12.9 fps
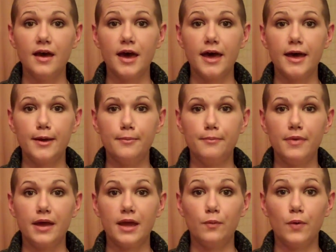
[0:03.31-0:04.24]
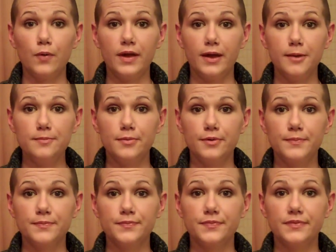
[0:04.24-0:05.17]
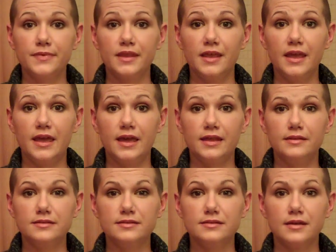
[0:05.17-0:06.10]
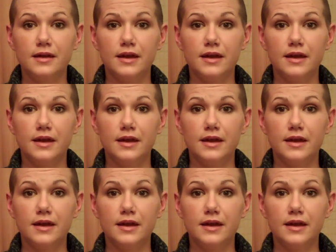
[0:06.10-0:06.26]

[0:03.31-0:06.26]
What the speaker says: I woke up and